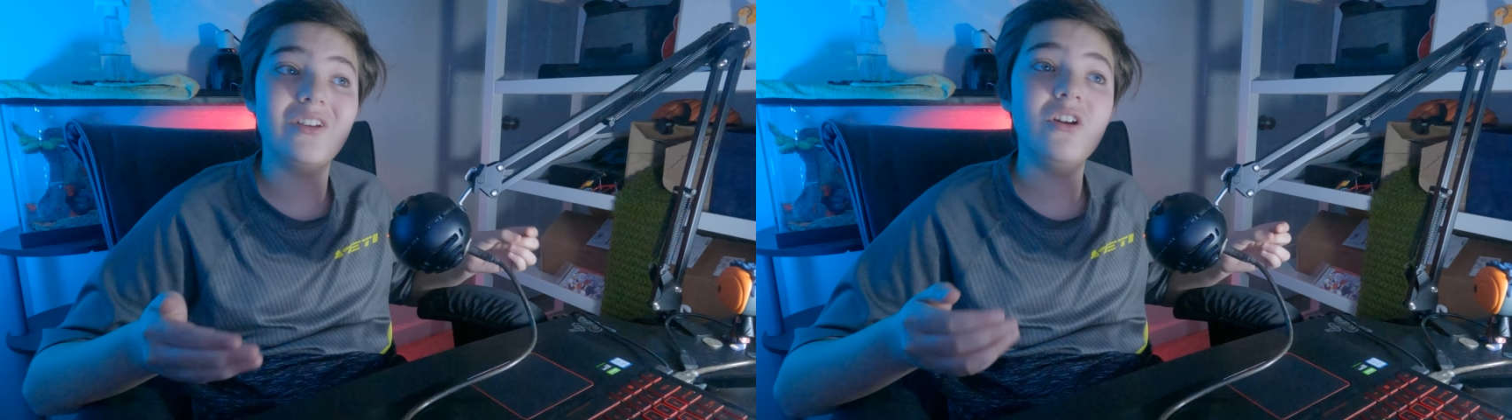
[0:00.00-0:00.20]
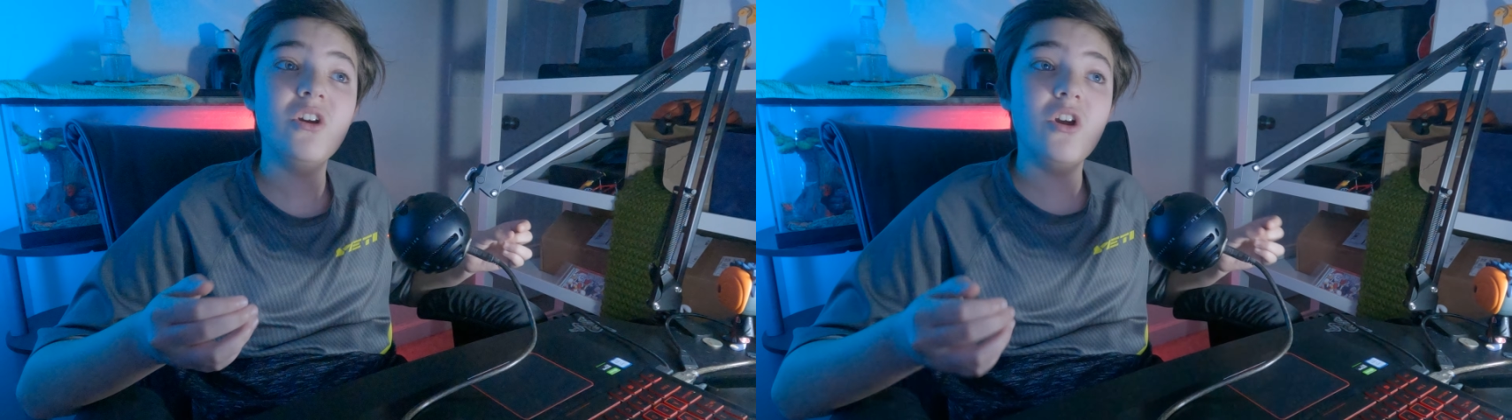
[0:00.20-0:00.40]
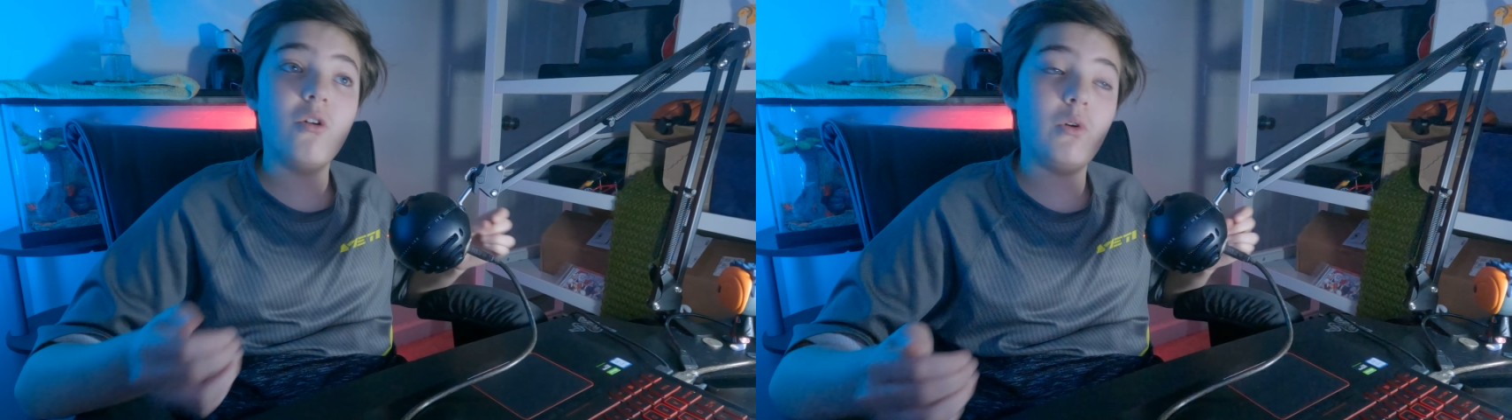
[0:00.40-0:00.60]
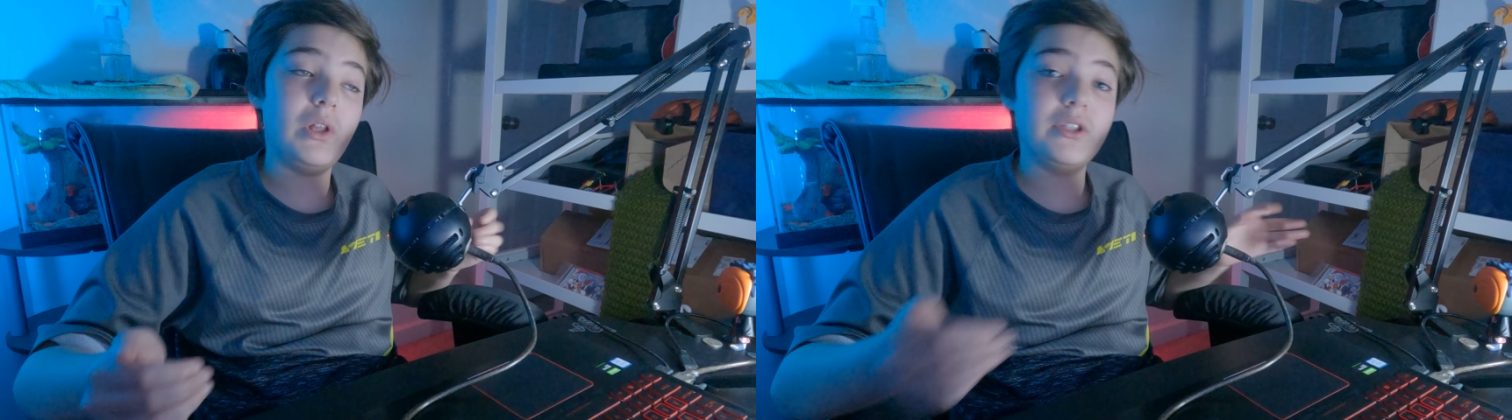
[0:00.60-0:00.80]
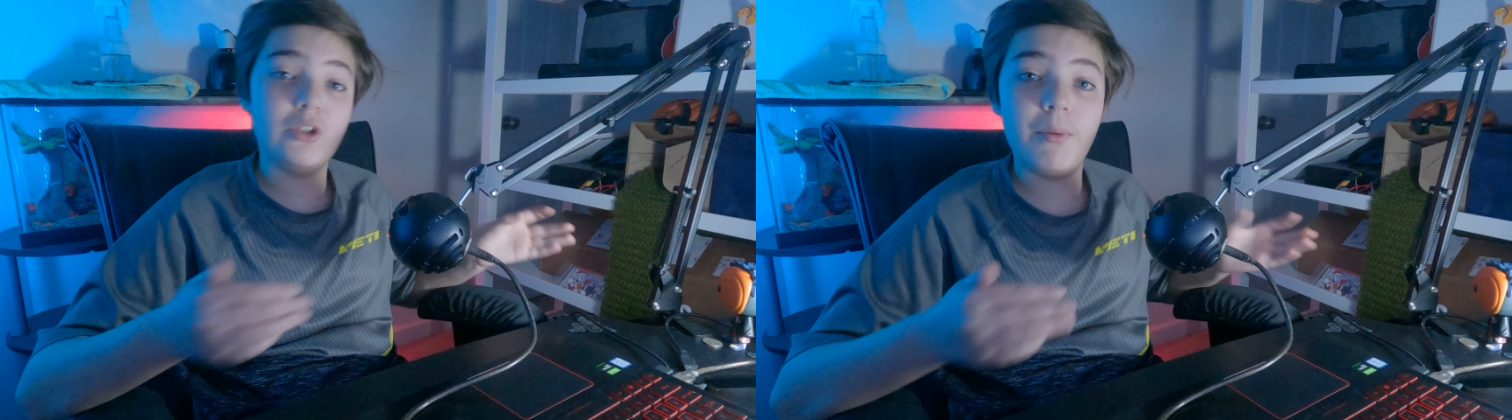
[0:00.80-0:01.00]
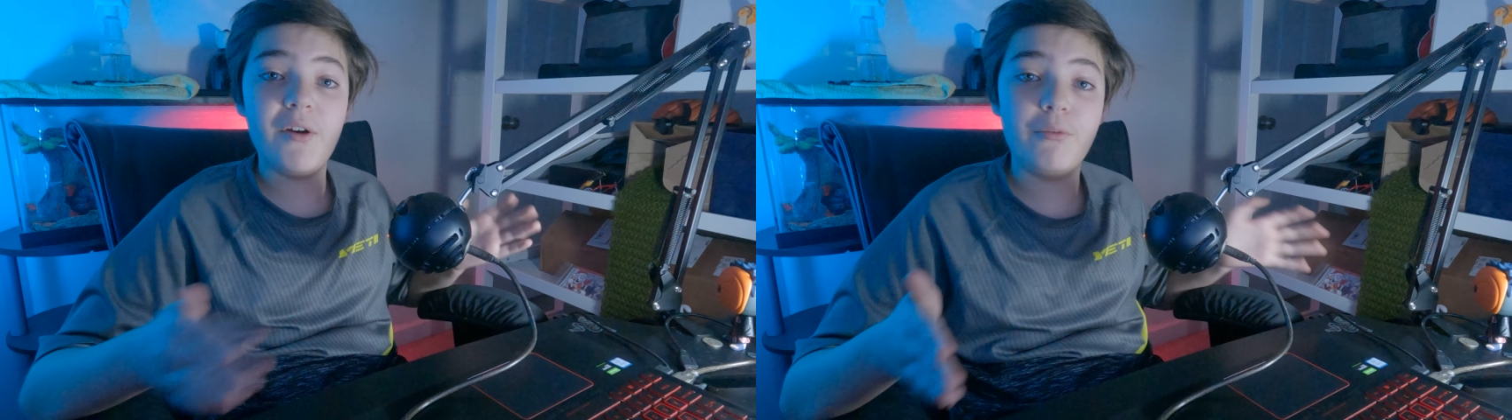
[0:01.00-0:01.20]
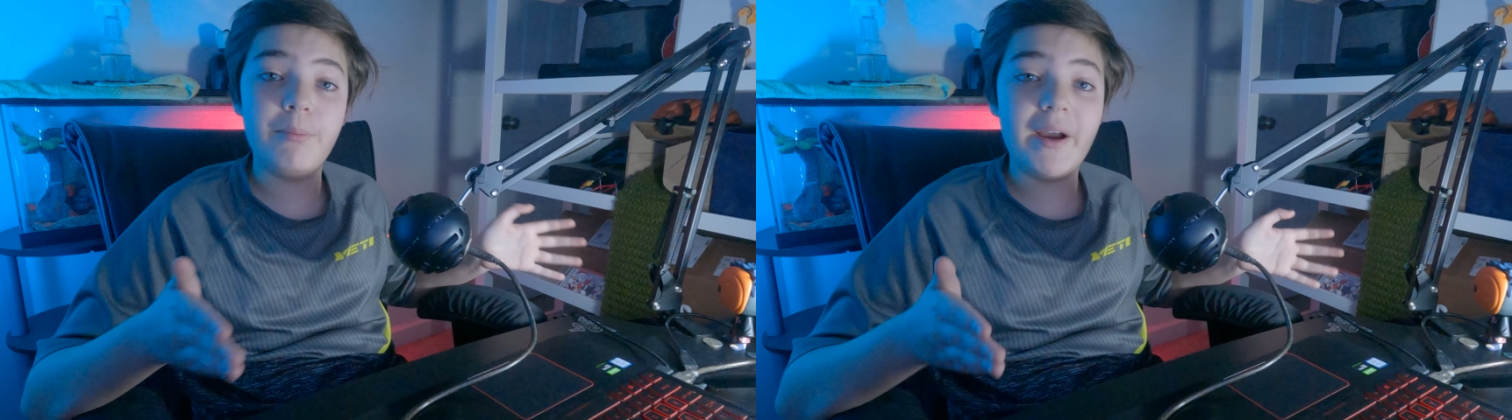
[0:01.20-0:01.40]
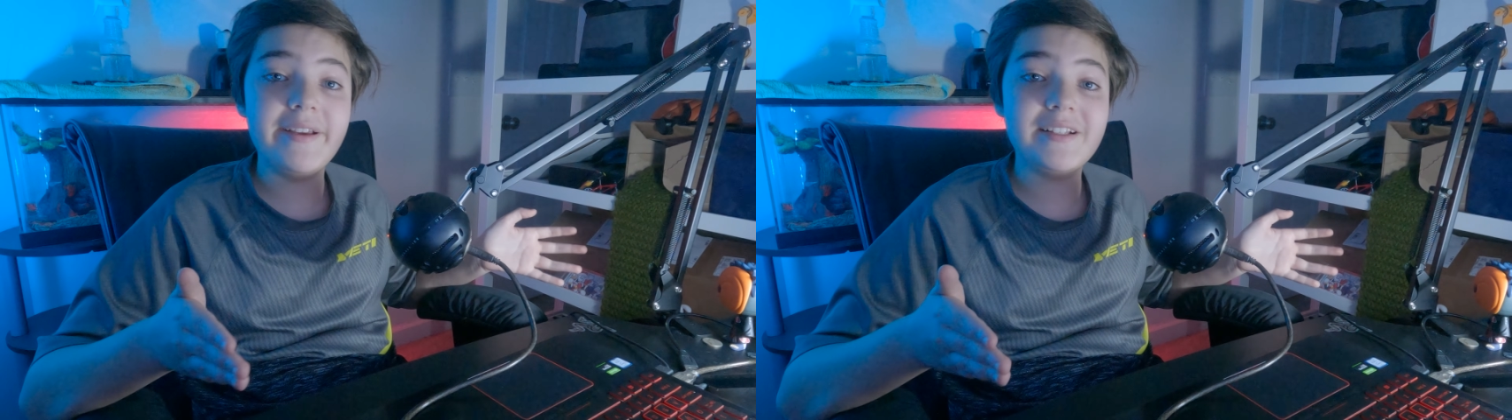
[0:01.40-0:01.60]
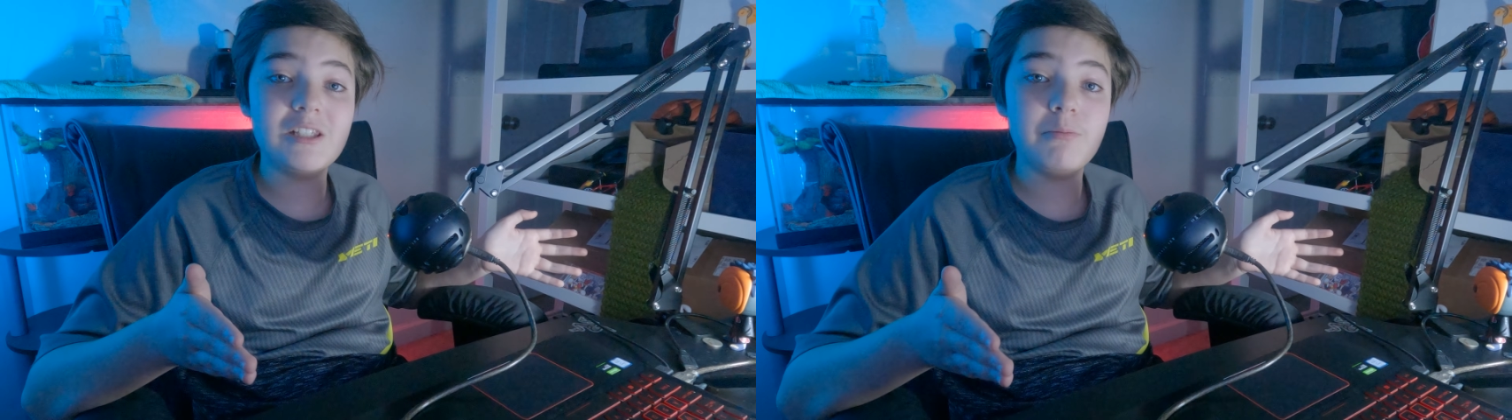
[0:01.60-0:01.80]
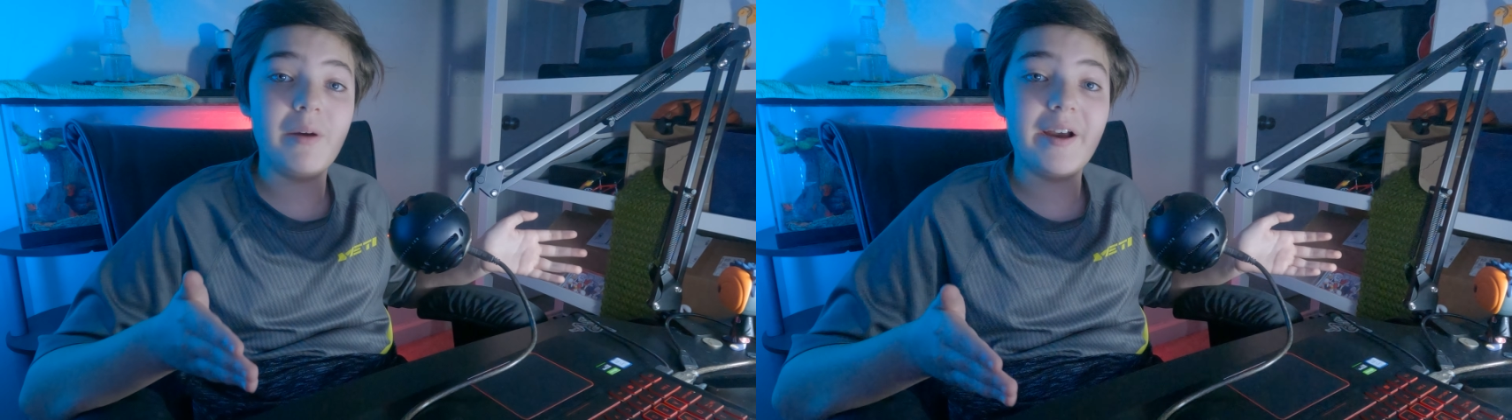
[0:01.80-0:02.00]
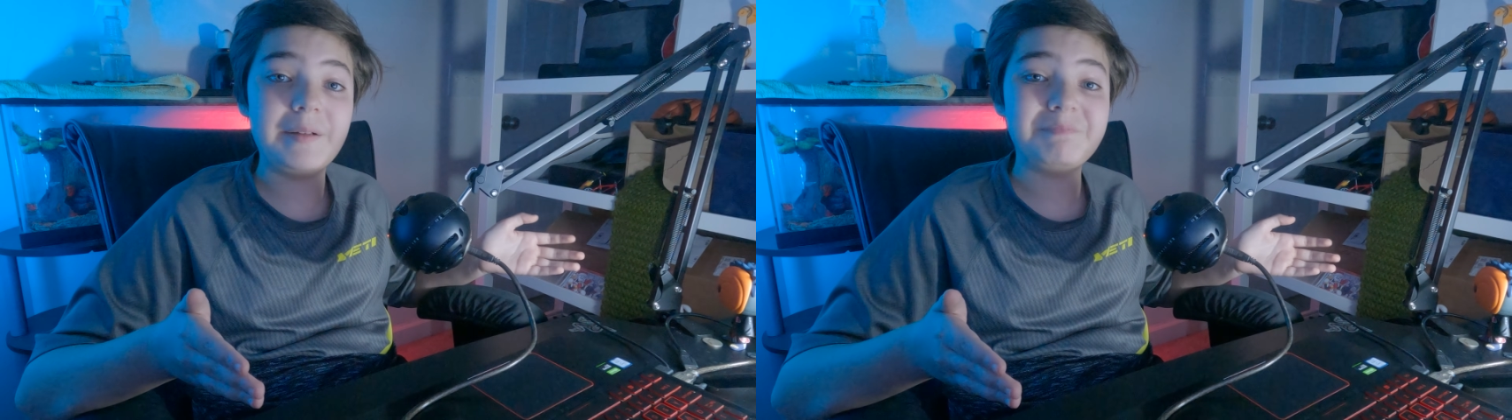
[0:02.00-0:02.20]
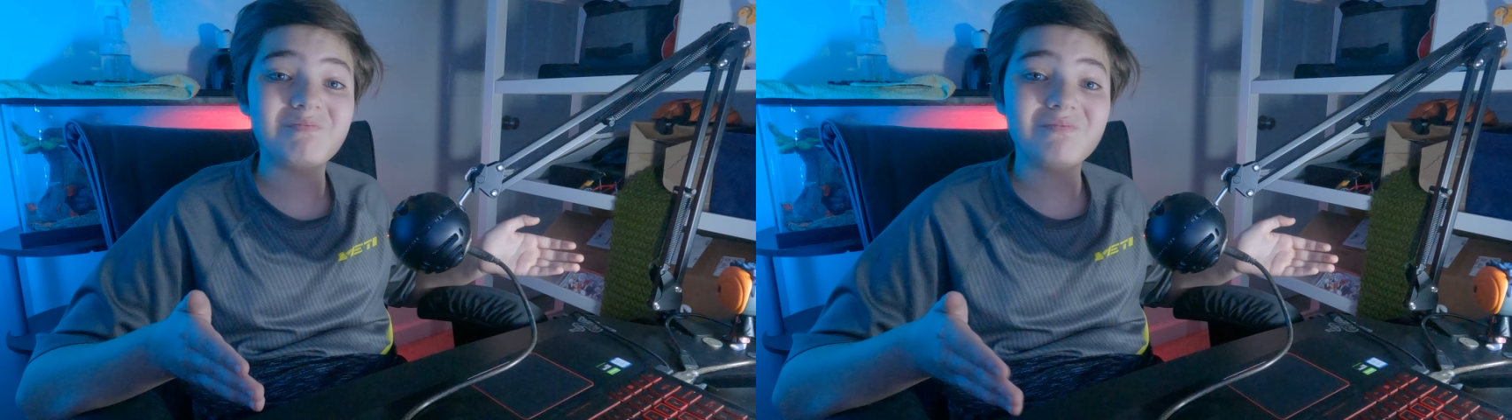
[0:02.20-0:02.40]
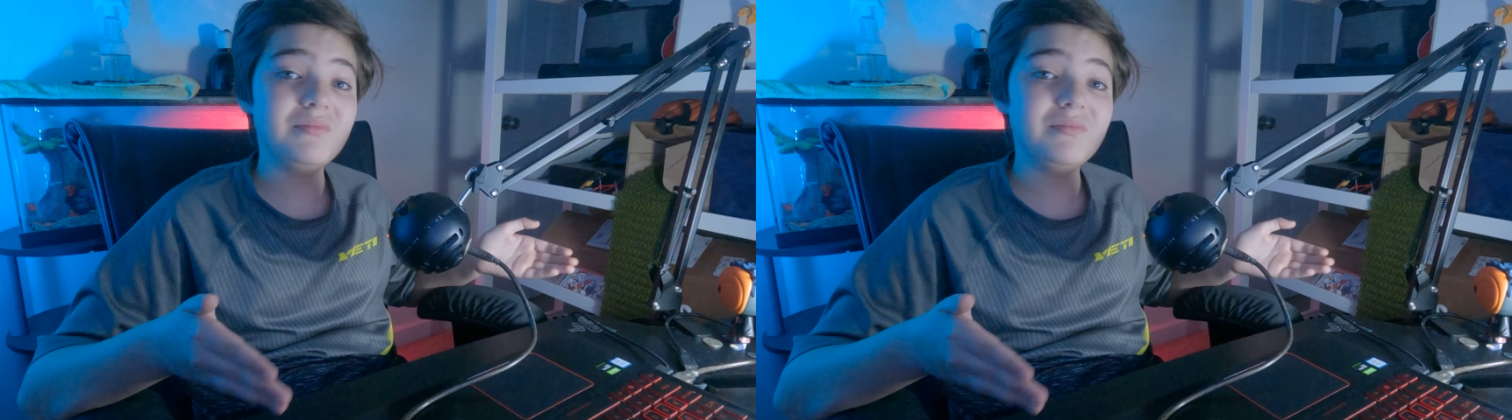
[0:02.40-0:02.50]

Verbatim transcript: they're both bikes, but